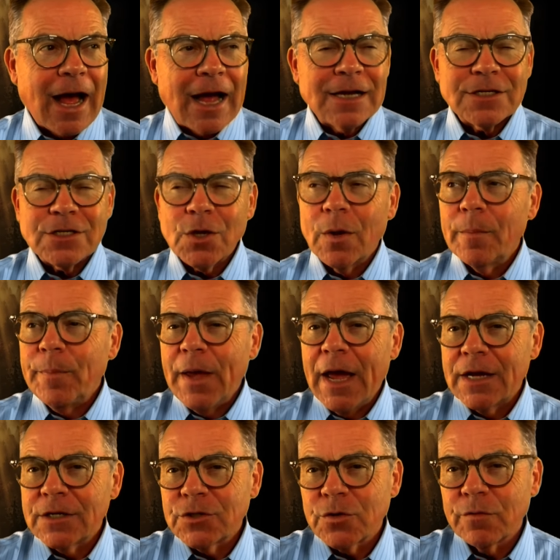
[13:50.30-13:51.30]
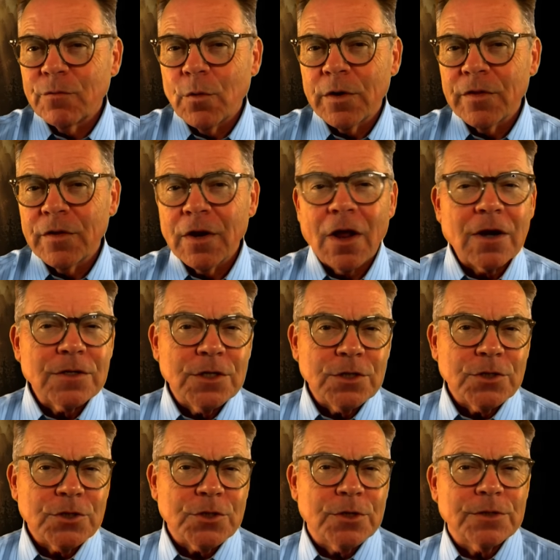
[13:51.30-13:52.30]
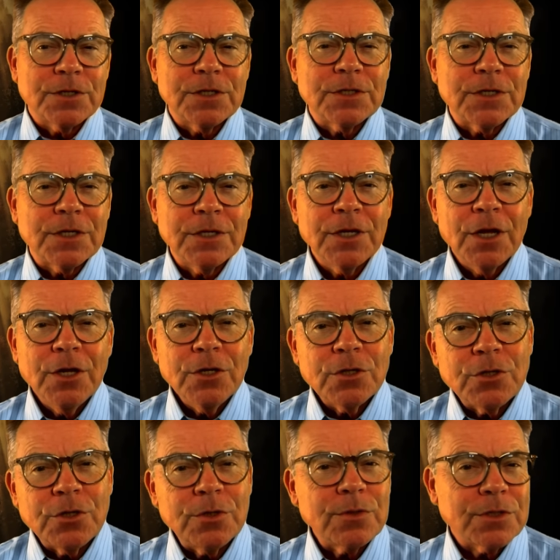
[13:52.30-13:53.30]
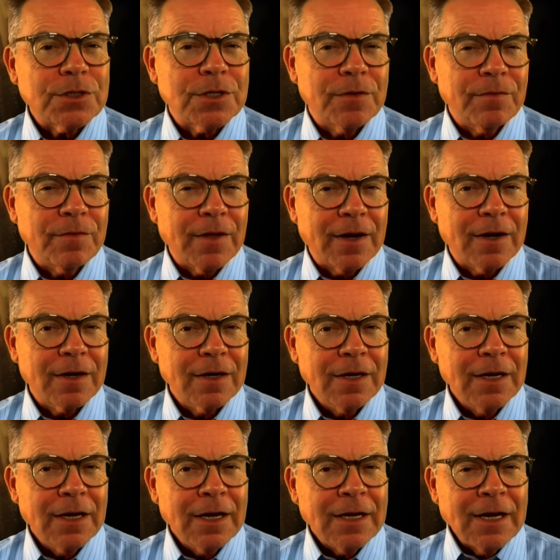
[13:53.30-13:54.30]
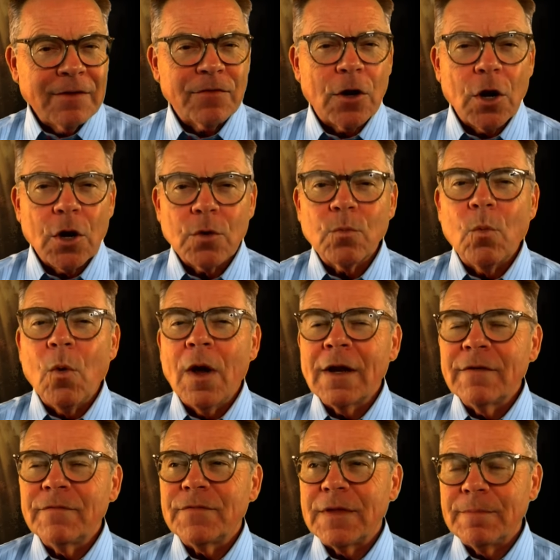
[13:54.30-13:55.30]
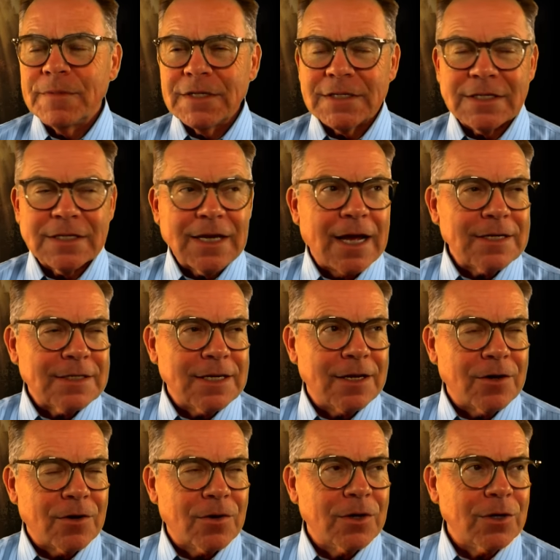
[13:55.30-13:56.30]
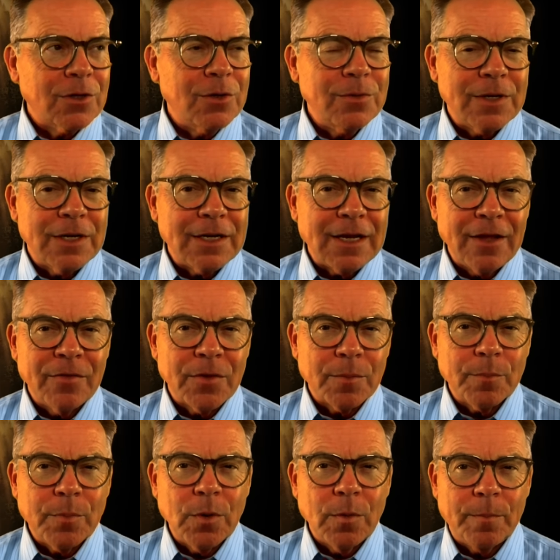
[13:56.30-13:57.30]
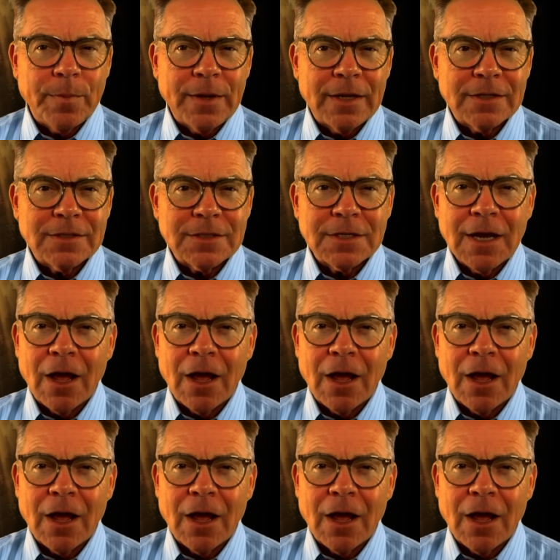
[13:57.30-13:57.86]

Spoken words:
I saw a pastor of one of the largest churches in Houston there. Never heard one of them discuss it or allude it in their pulpits."